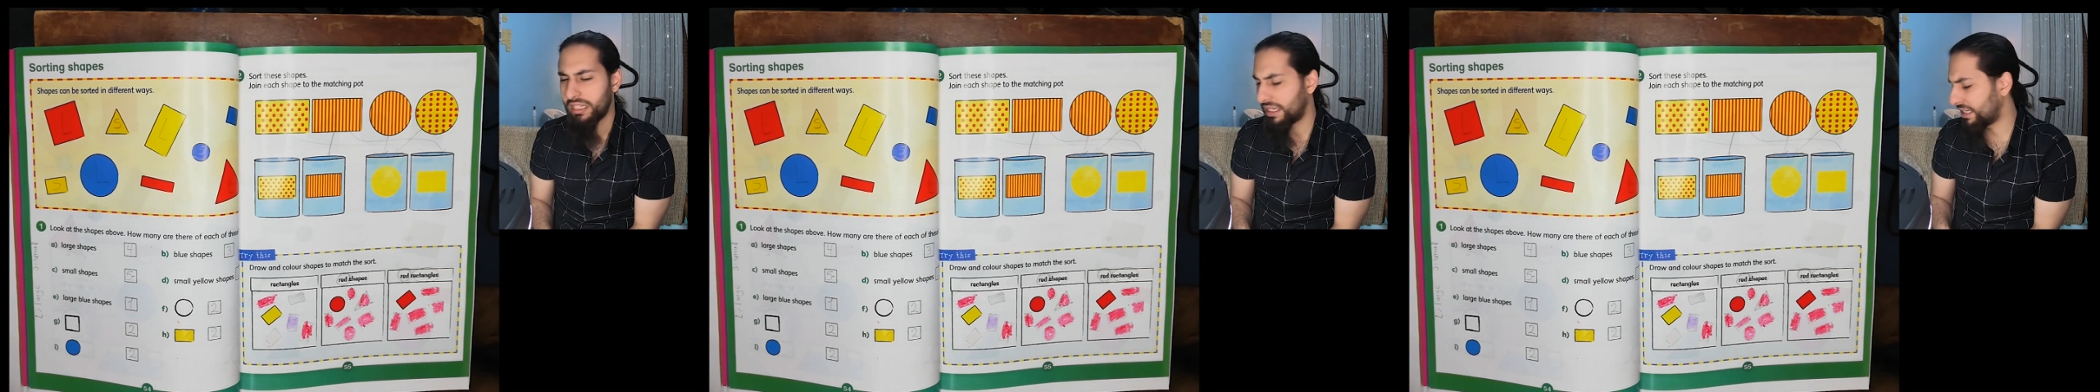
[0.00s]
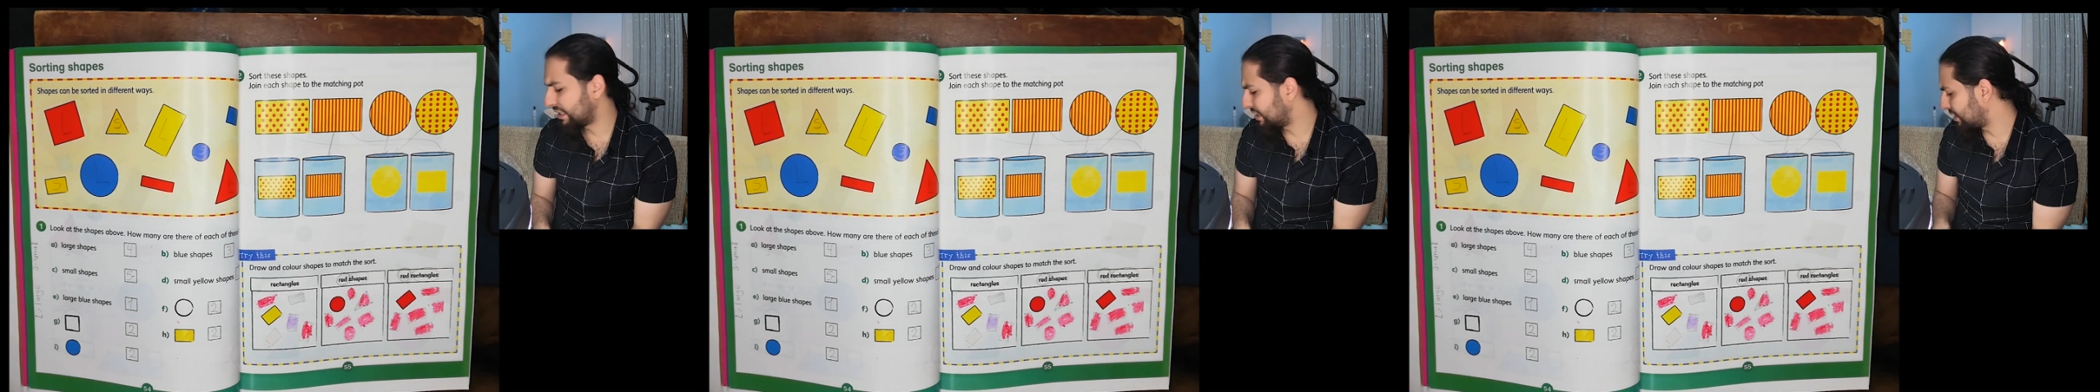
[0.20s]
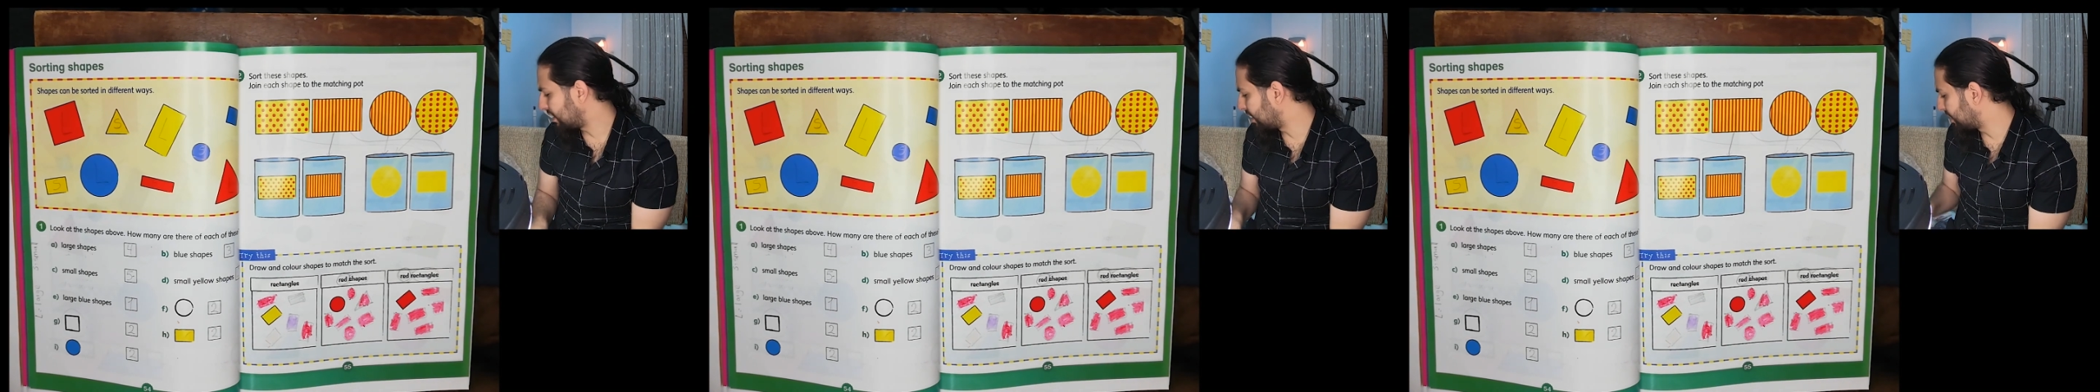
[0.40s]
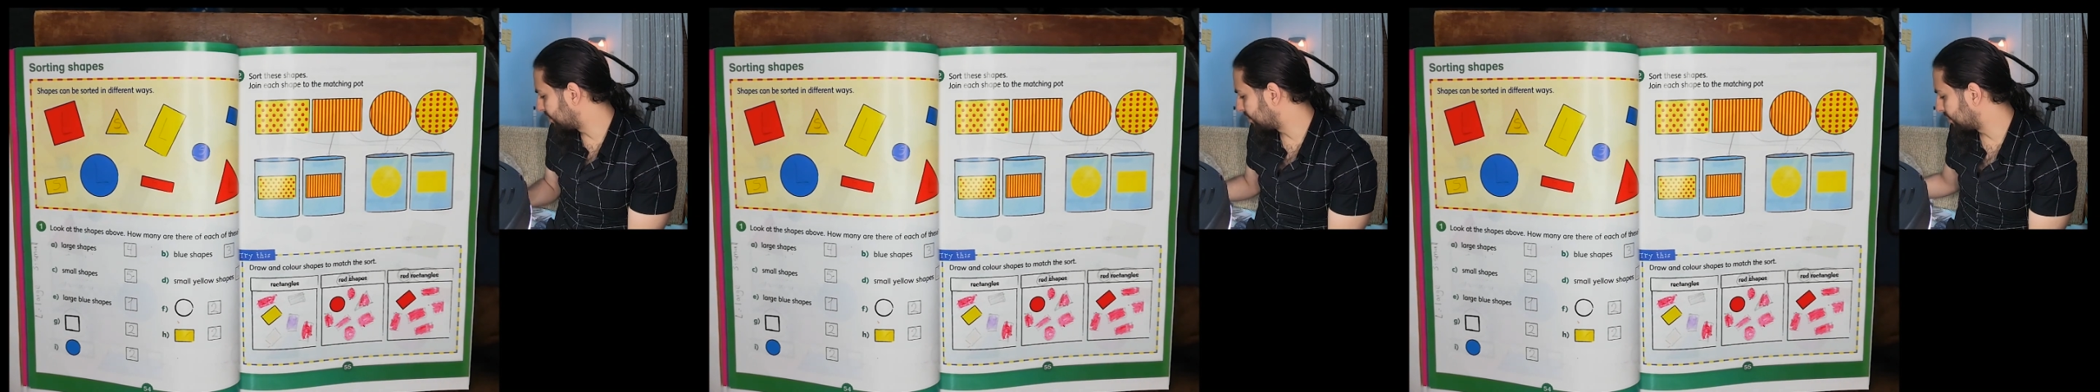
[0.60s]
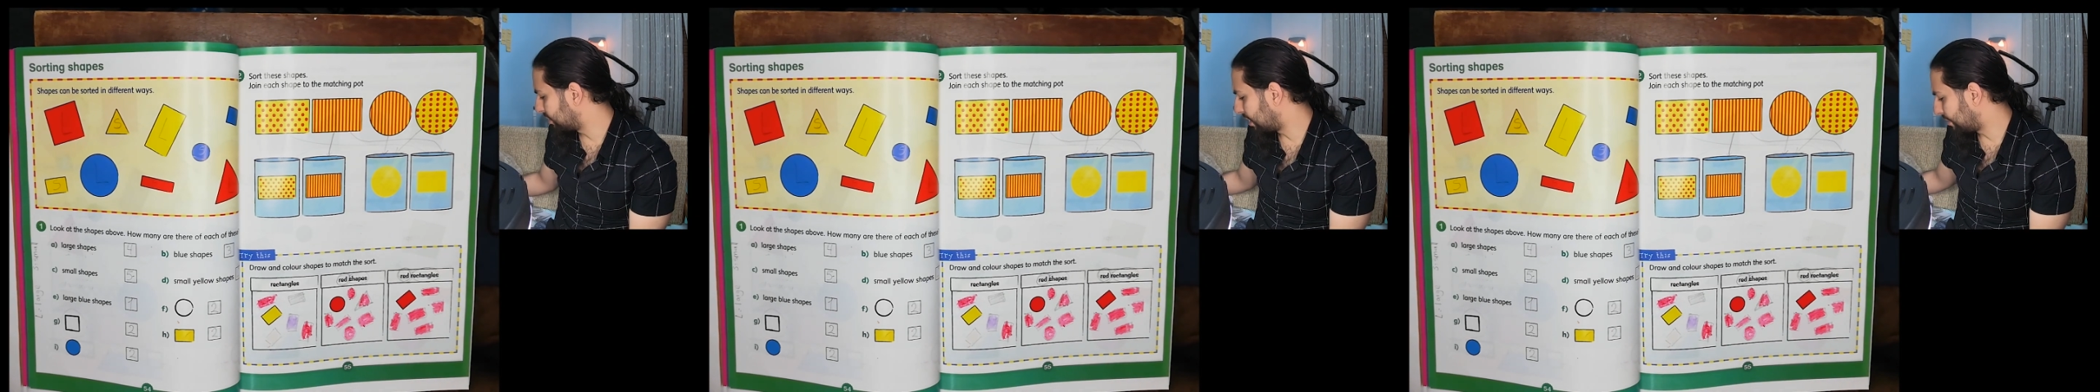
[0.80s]
It's not
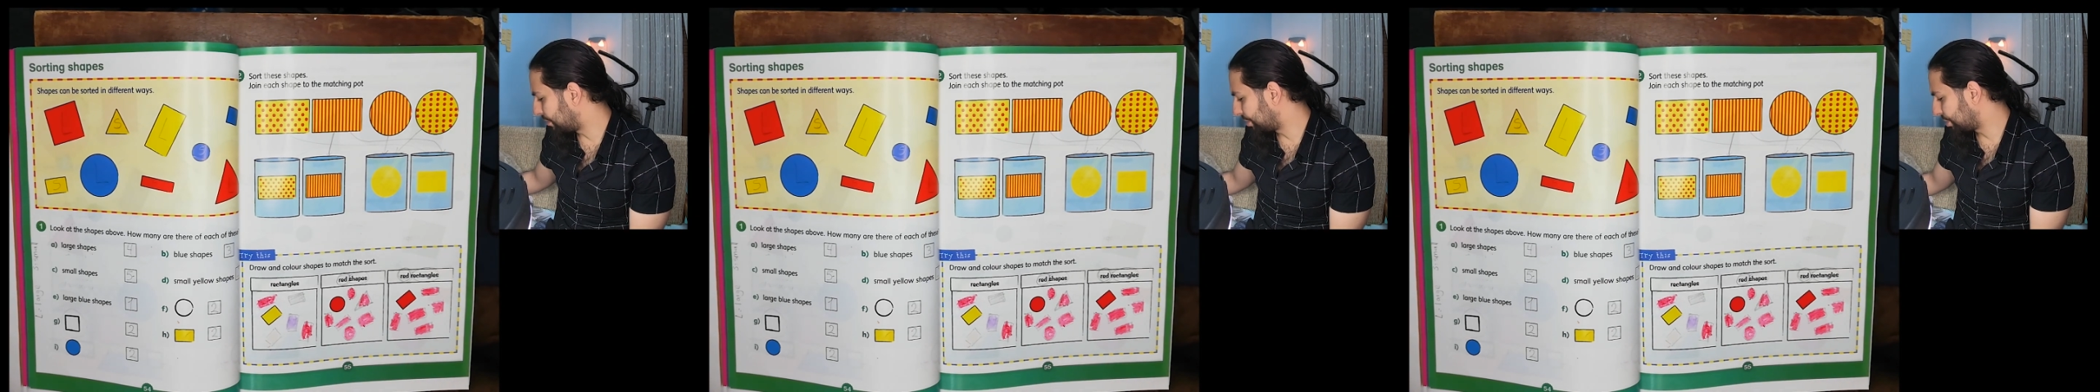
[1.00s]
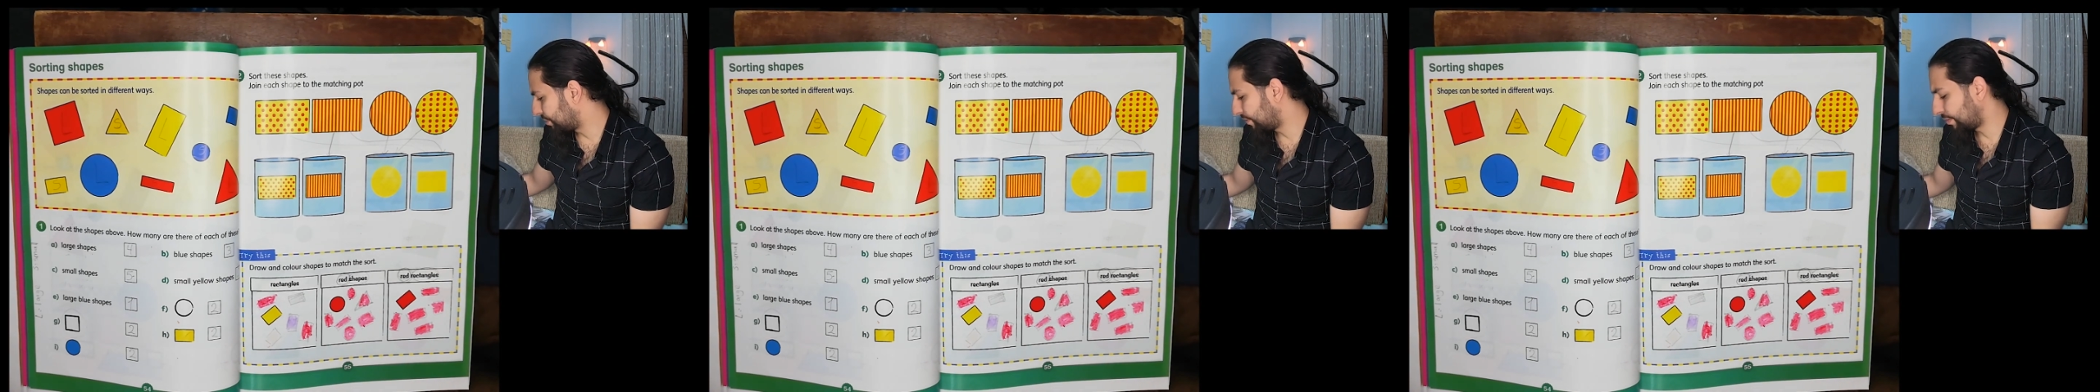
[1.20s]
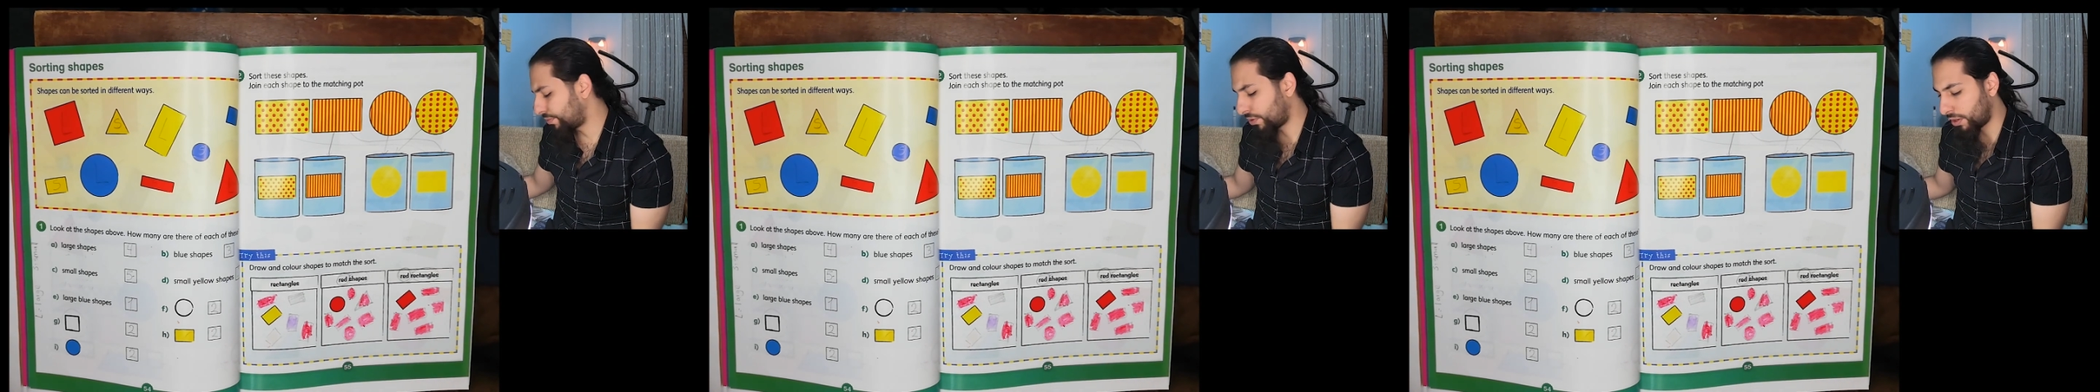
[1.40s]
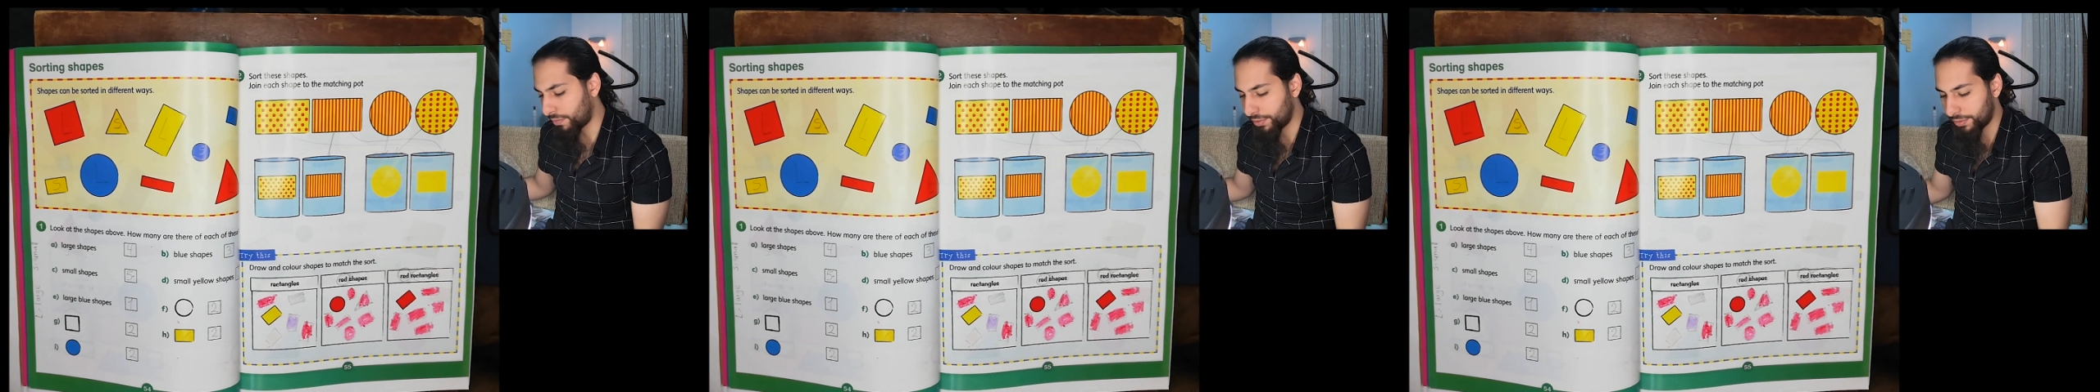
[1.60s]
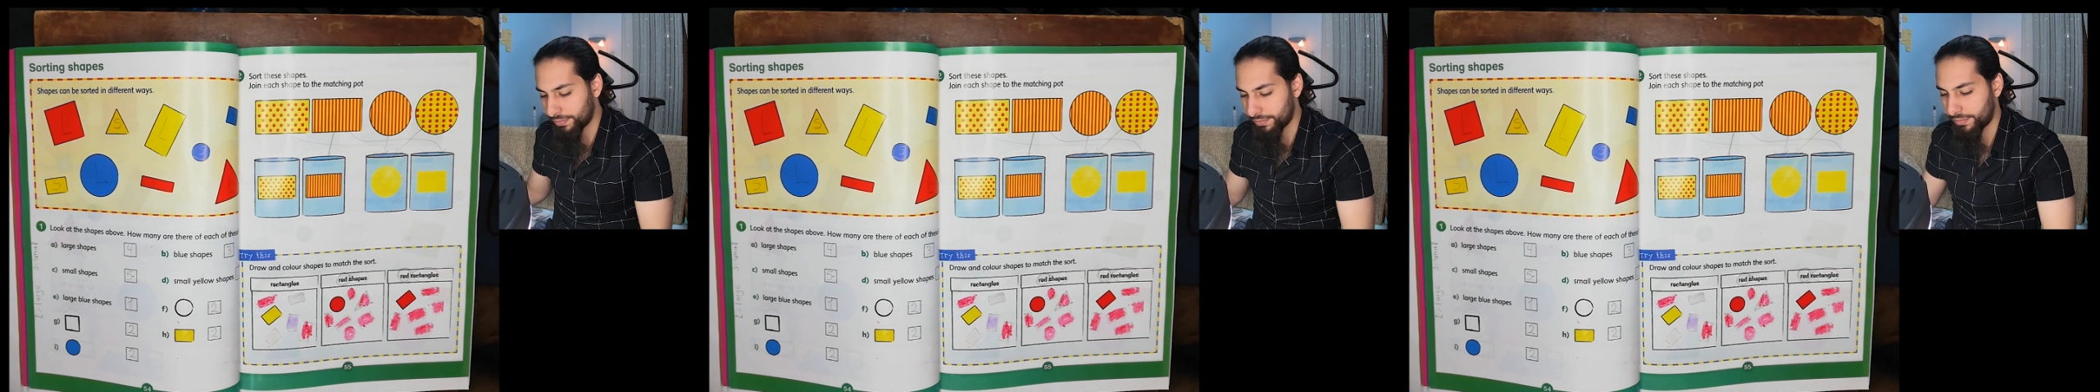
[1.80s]
that much of a
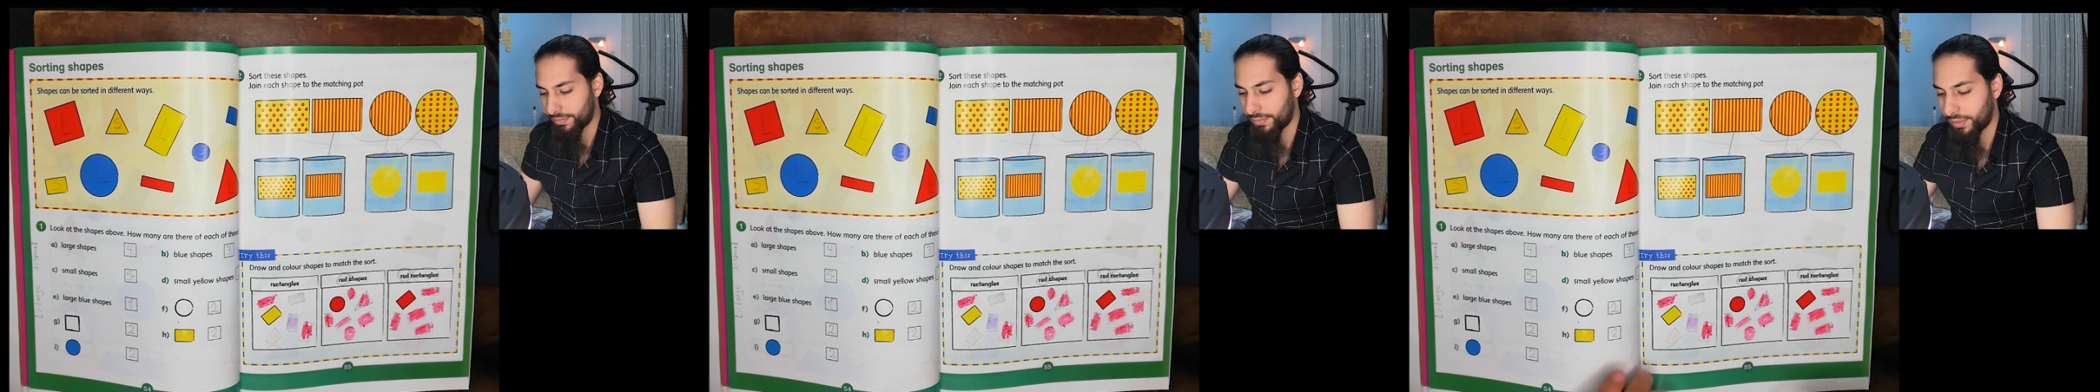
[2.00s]
problem